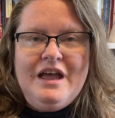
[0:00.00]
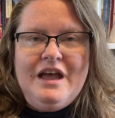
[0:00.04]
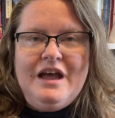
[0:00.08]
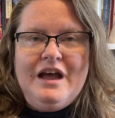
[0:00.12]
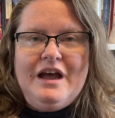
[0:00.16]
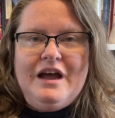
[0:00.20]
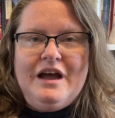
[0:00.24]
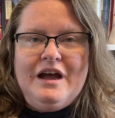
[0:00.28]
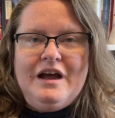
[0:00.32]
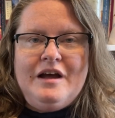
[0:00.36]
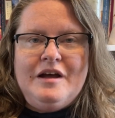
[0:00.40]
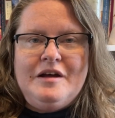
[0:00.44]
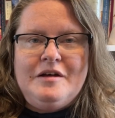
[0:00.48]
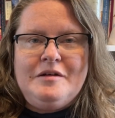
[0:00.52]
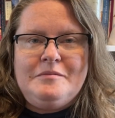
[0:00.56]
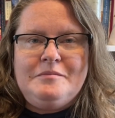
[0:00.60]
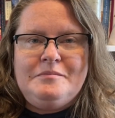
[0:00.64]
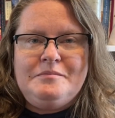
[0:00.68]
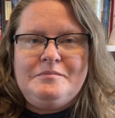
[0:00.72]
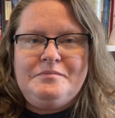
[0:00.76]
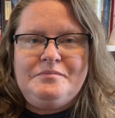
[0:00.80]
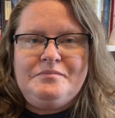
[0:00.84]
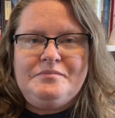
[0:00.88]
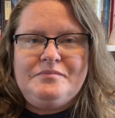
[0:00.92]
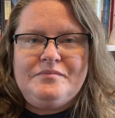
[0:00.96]

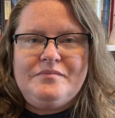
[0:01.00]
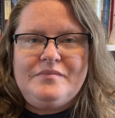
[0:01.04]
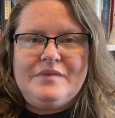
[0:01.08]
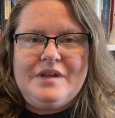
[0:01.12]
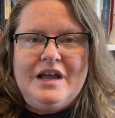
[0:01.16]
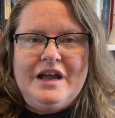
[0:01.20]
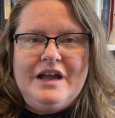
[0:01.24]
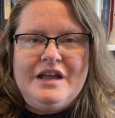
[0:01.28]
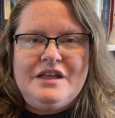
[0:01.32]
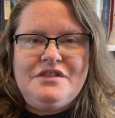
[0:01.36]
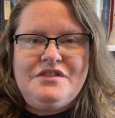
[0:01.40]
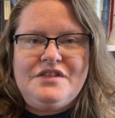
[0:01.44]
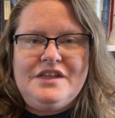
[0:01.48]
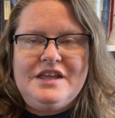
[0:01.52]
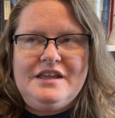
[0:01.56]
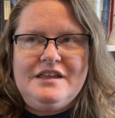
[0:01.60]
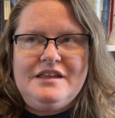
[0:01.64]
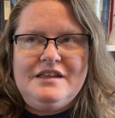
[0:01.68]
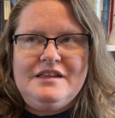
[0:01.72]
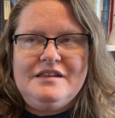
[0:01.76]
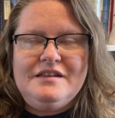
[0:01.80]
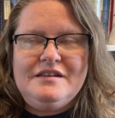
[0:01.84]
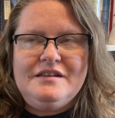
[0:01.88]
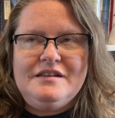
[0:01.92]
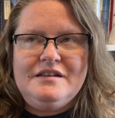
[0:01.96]
Um, I
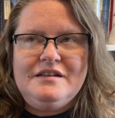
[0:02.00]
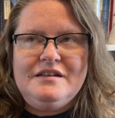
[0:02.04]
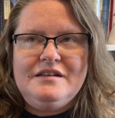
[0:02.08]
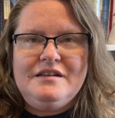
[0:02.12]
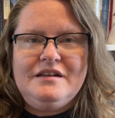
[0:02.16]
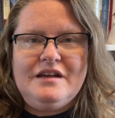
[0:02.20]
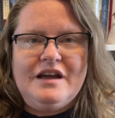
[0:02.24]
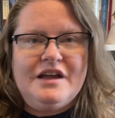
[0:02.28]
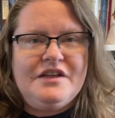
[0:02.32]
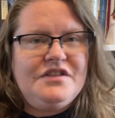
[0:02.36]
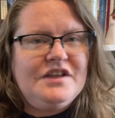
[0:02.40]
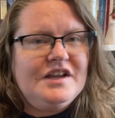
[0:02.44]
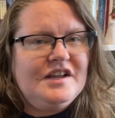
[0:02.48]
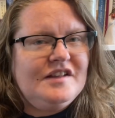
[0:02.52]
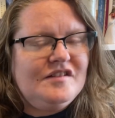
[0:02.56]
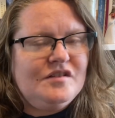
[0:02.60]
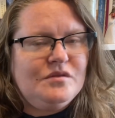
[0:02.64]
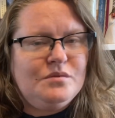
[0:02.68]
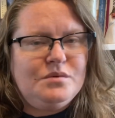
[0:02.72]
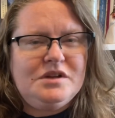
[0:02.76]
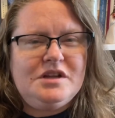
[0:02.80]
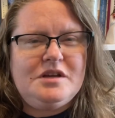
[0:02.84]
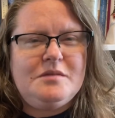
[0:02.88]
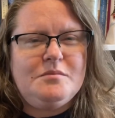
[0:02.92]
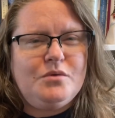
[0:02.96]
think I think it's a
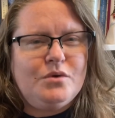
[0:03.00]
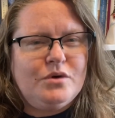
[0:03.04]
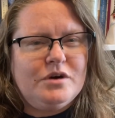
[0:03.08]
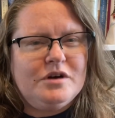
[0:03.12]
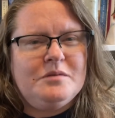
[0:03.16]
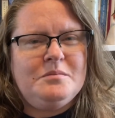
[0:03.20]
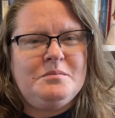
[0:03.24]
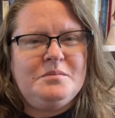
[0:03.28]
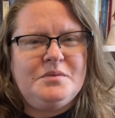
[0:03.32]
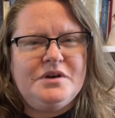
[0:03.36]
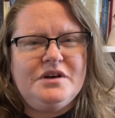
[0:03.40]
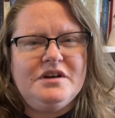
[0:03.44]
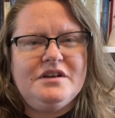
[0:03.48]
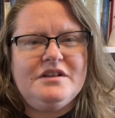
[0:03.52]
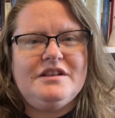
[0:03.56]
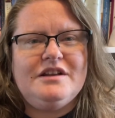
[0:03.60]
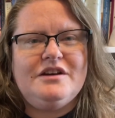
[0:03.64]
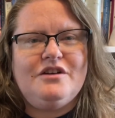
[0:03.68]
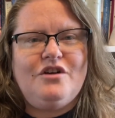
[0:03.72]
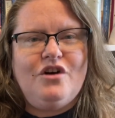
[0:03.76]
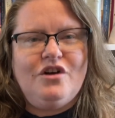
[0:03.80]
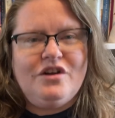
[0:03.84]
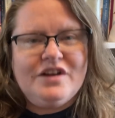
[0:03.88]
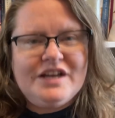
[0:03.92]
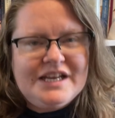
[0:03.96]
really important book that
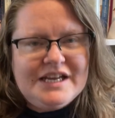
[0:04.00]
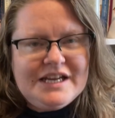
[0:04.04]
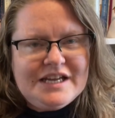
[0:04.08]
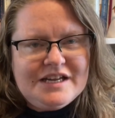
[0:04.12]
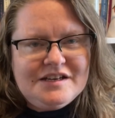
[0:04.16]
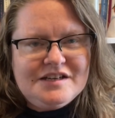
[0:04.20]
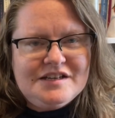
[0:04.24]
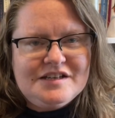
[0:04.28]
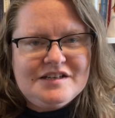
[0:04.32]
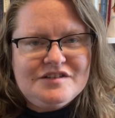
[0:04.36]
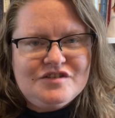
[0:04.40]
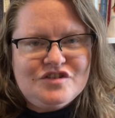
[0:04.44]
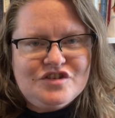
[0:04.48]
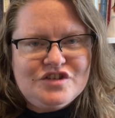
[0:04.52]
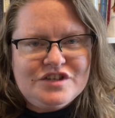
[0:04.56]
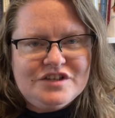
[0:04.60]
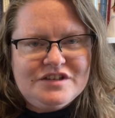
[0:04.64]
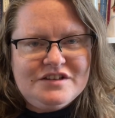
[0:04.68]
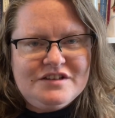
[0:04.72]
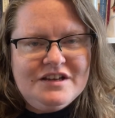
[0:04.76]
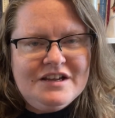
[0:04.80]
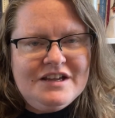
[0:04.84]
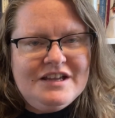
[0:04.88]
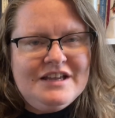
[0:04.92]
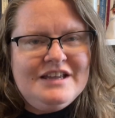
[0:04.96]
all Canadians
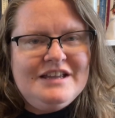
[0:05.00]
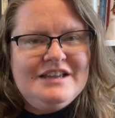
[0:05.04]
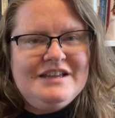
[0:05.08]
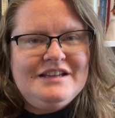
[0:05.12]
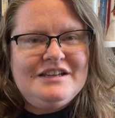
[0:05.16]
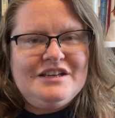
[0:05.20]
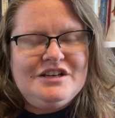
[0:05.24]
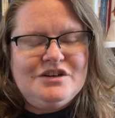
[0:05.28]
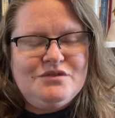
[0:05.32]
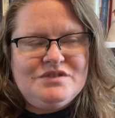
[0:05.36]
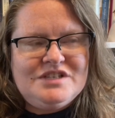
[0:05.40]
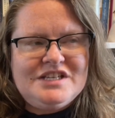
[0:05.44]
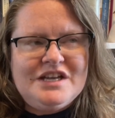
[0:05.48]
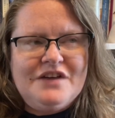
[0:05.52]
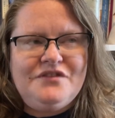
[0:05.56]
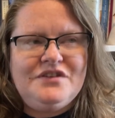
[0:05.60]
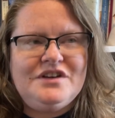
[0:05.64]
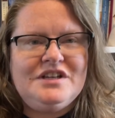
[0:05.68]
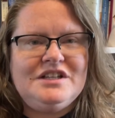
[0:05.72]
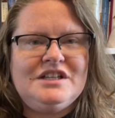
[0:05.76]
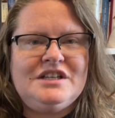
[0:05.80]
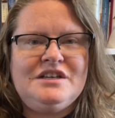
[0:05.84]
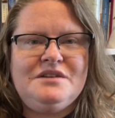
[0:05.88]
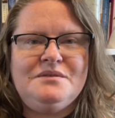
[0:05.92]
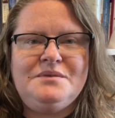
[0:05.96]
should, you know,
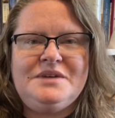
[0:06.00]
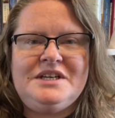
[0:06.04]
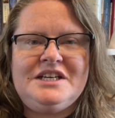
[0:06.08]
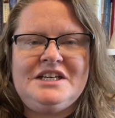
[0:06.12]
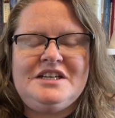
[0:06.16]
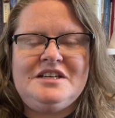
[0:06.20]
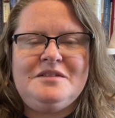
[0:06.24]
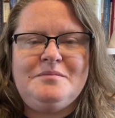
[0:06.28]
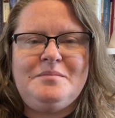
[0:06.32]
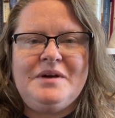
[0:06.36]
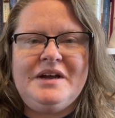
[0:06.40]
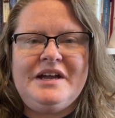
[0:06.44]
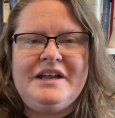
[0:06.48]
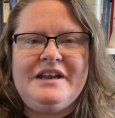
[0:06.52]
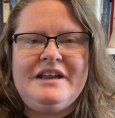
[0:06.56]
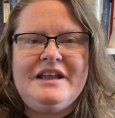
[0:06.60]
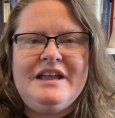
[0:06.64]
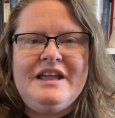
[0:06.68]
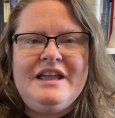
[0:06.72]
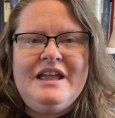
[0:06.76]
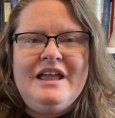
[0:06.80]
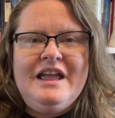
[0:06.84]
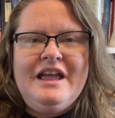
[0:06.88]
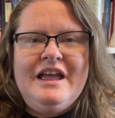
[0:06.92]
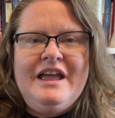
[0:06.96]
definitely read, but
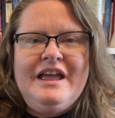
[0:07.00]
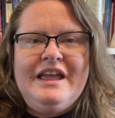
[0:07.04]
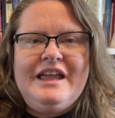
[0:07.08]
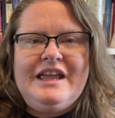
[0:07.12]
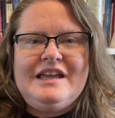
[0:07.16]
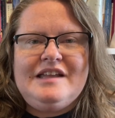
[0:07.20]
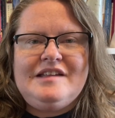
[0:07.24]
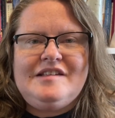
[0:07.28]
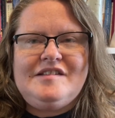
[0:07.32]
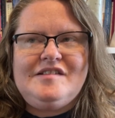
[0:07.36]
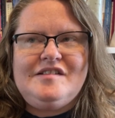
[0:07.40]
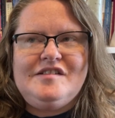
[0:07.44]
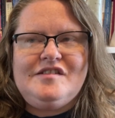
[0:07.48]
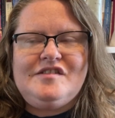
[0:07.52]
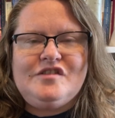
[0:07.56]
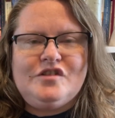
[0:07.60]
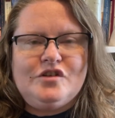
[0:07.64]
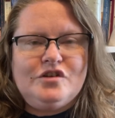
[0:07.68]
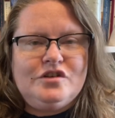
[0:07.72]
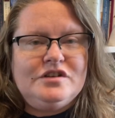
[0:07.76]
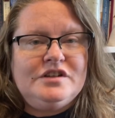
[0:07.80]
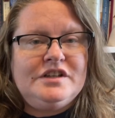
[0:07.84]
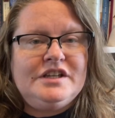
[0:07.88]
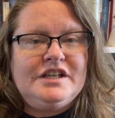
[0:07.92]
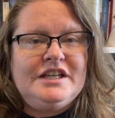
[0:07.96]
it's
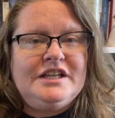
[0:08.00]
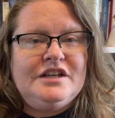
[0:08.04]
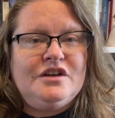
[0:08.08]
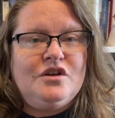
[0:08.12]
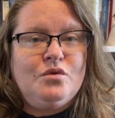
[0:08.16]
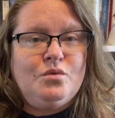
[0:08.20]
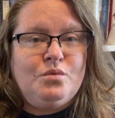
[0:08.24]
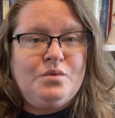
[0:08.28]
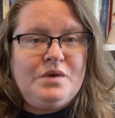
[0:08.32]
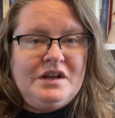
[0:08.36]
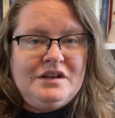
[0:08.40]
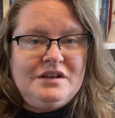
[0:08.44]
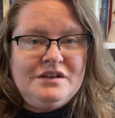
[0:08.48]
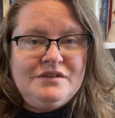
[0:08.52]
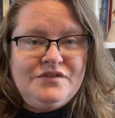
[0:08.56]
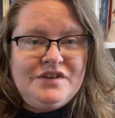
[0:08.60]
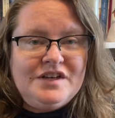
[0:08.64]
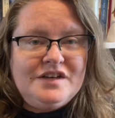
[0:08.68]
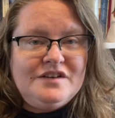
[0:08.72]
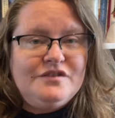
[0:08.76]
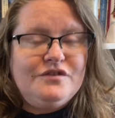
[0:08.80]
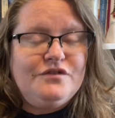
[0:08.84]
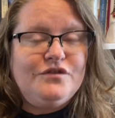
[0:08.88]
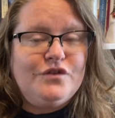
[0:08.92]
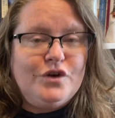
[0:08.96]
certainly
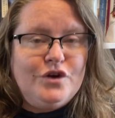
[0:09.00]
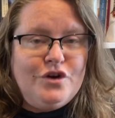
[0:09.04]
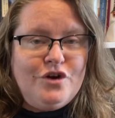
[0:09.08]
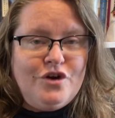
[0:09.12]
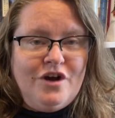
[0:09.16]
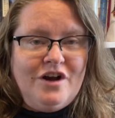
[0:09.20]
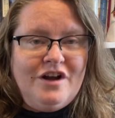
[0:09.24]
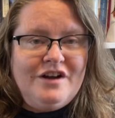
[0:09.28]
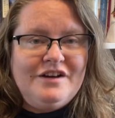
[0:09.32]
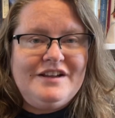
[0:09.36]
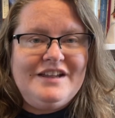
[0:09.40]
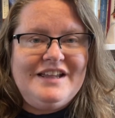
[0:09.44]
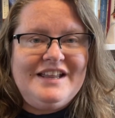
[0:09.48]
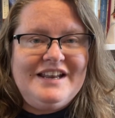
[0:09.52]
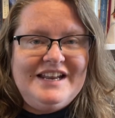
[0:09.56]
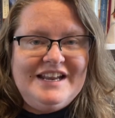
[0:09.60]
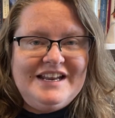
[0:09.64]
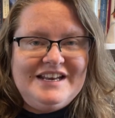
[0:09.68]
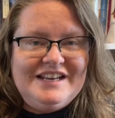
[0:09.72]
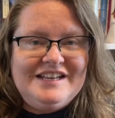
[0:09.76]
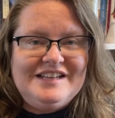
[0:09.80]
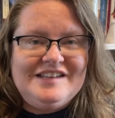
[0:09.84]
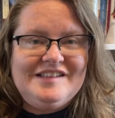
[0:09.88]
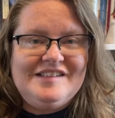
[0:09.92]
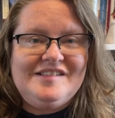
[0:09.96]
relevant for
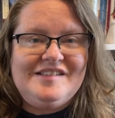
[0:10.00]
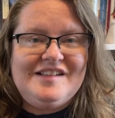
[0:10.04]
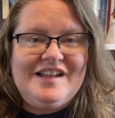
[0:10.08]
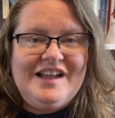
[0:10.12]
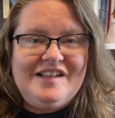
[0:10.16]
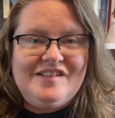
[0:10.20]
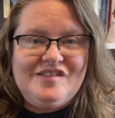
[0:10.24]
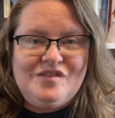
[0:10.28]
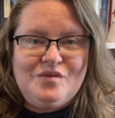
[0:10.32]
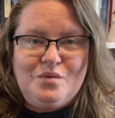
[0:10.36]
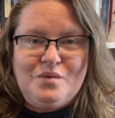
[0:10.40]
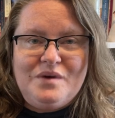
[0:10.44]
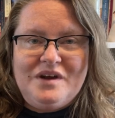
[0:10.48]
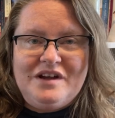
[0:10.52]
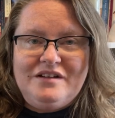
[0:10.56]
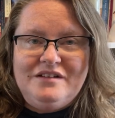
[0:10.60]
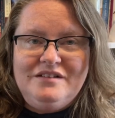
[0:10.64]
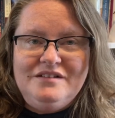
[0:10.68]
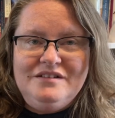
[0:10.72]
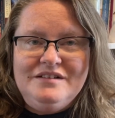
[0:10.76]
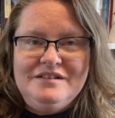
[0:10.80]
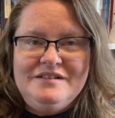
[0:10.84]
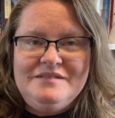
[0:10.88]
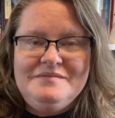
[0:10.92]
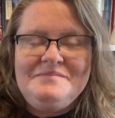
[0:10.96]
non-Canadians as
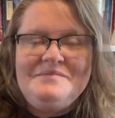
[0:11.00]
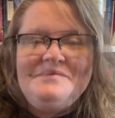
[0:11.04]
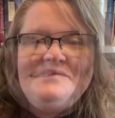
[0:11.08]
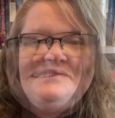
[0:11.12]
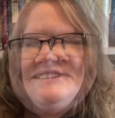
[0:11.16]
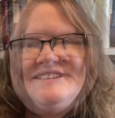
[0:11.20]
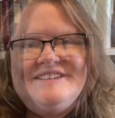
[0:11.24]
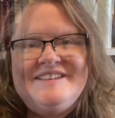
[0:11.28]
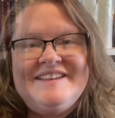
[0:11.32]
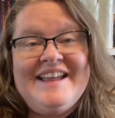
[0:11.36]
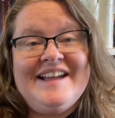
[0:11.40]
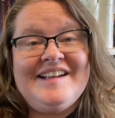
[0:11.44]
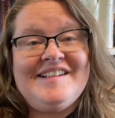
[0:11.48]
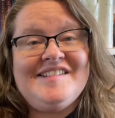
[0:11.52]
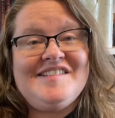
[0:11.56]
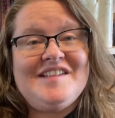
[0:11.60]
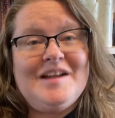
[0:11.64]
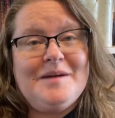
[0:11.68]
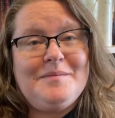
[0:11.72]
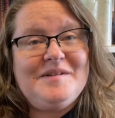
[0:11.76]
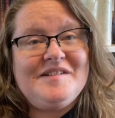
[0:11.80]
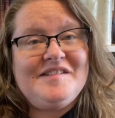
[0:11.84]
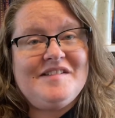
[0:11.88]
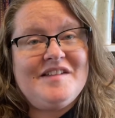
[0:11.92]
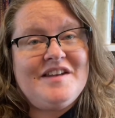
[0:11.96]
well. Next
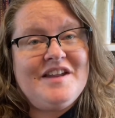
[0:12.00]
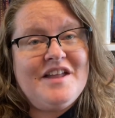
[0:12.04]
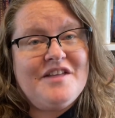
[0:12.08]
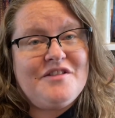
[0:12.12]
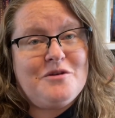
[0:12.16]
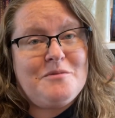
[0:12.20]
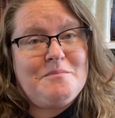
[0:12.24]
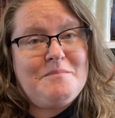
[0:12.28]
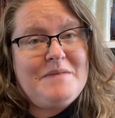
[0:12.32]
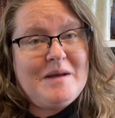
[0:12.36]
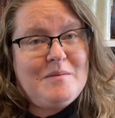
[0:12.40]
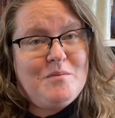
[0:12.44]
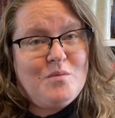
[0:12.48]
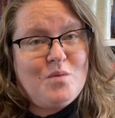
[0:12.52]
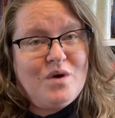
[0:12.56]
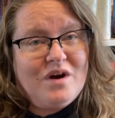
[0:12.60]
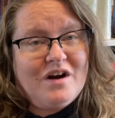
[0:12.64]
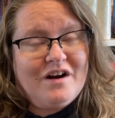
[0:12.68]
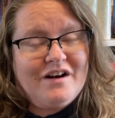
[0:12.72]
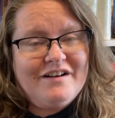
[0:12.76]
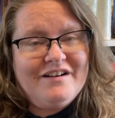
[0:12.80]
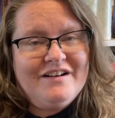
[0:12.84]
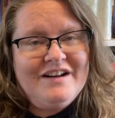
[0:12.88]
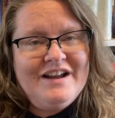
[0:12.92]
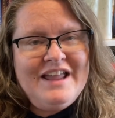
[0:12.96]
up is another
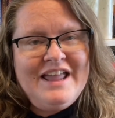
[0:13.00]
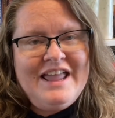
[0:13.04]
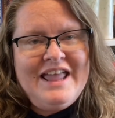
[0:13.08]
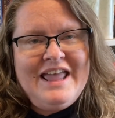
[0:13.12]
memoir.